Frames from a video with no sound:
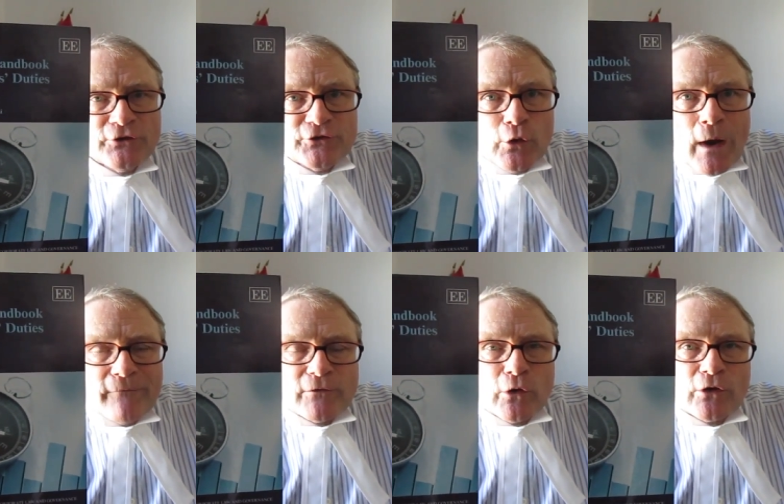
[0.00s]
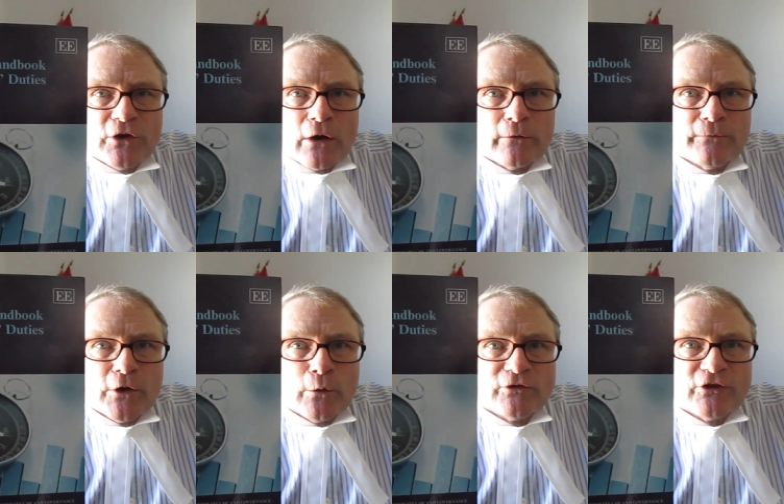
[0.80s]
Do have a look at our
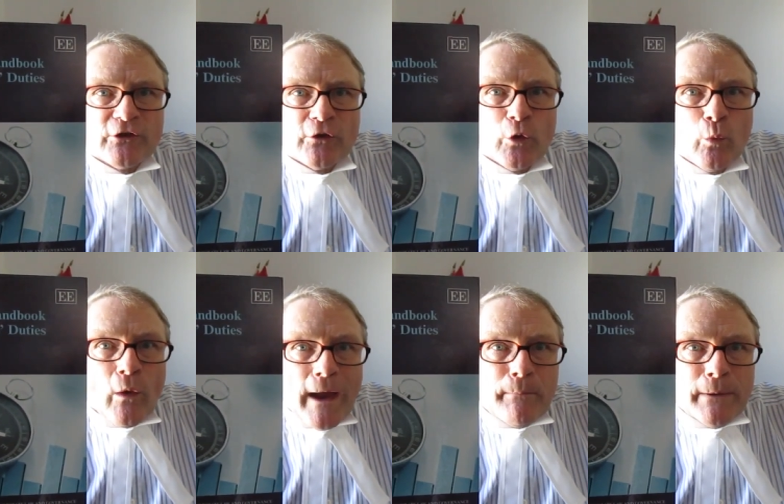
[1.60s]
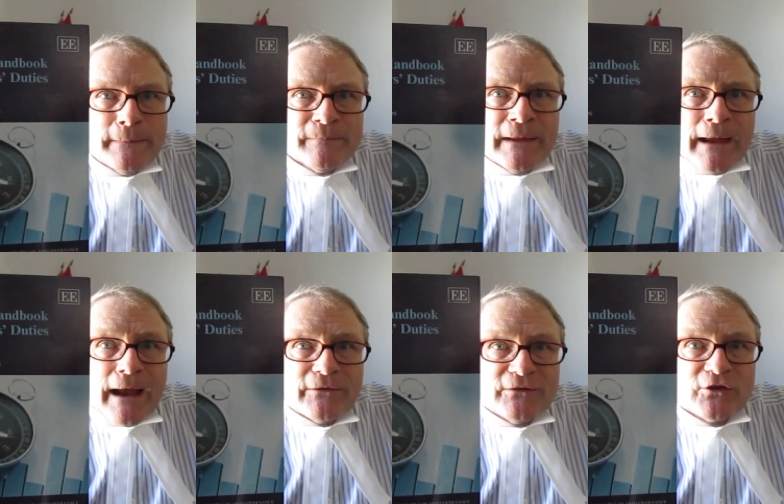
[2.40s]
review which is on the web
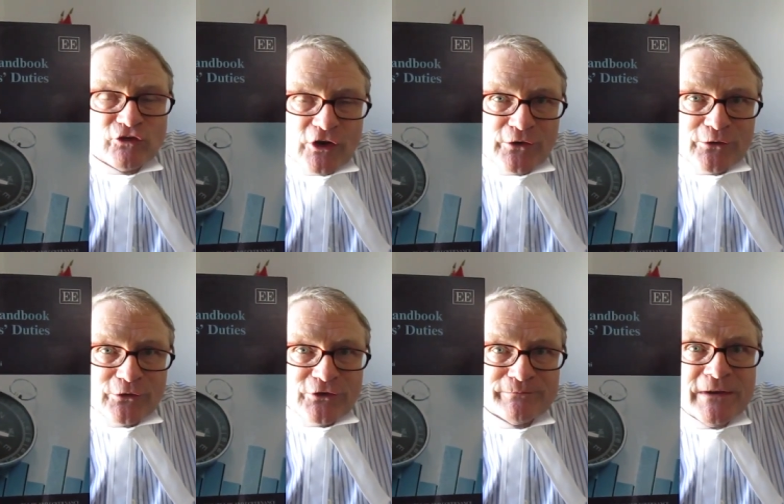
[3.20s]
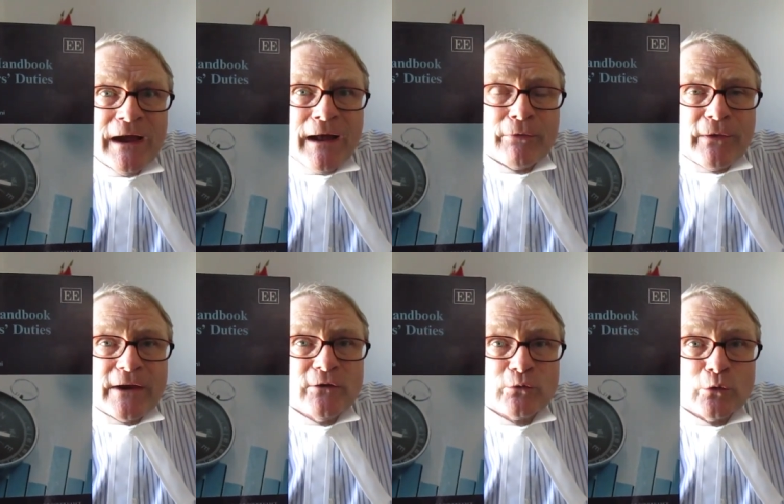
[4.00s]
and in the journals. And
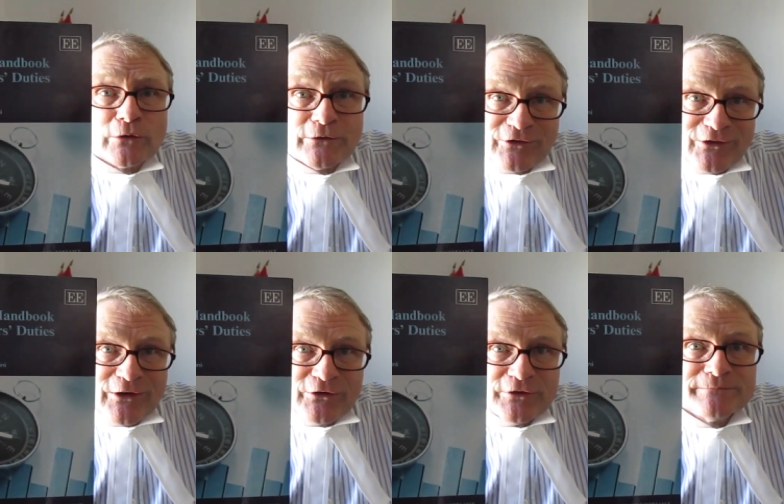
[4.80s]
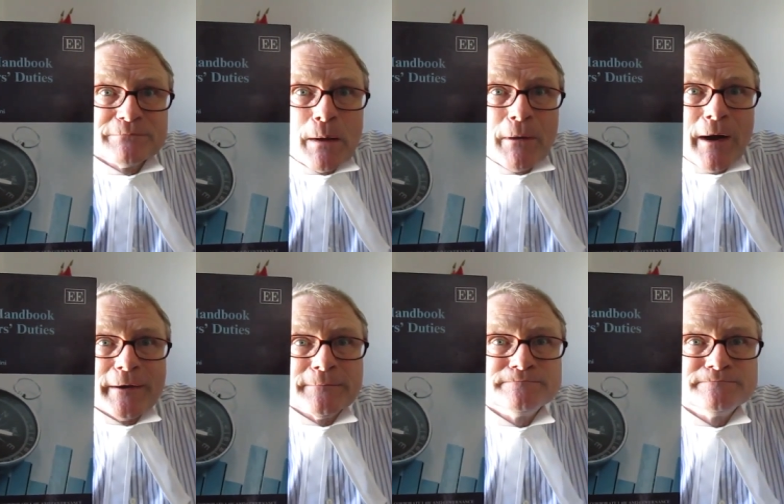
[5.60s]
thank you to all concerned. Bye-bye.